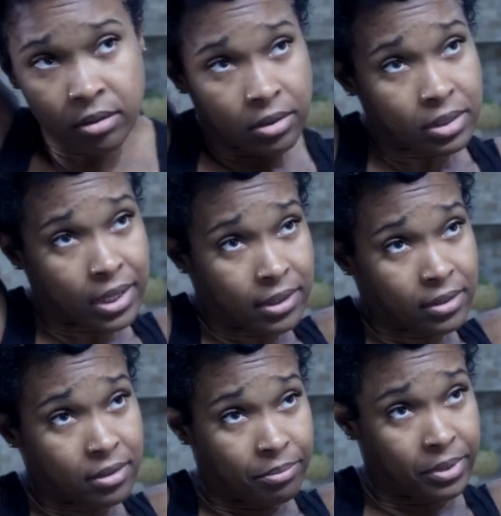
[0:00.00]
Looks like
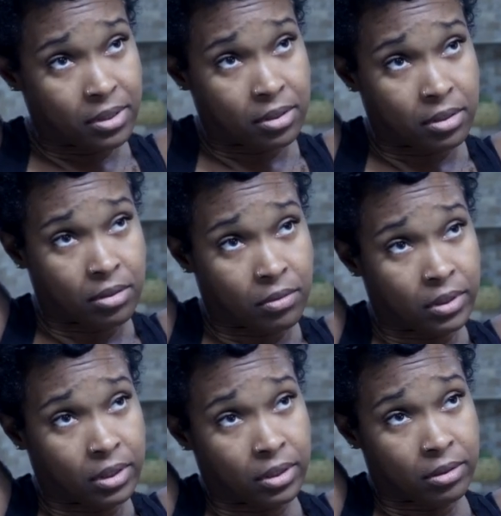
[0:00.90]
it's some business
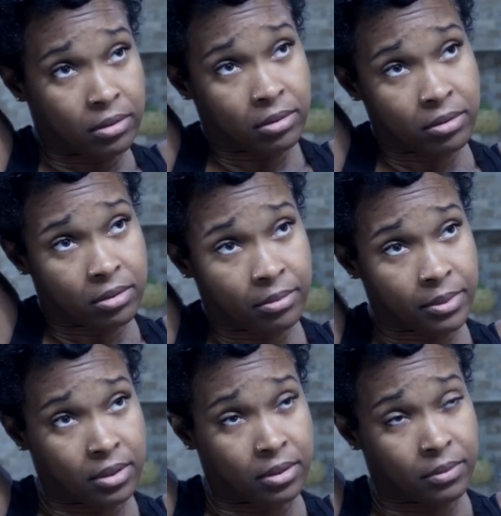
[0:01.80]
going here. So let
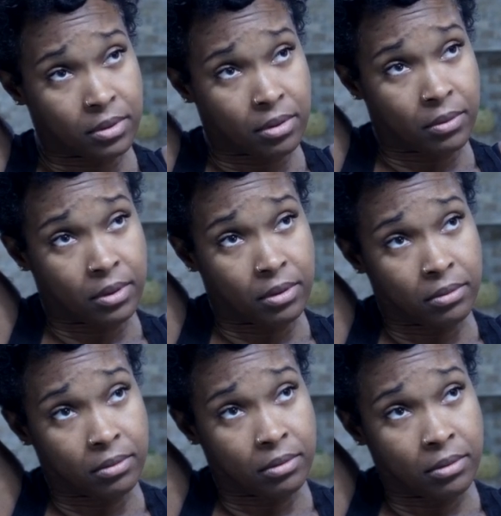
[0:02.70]
me see what's going
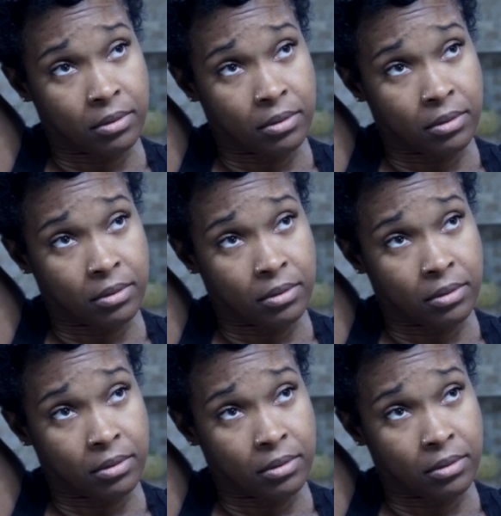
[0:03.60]
on.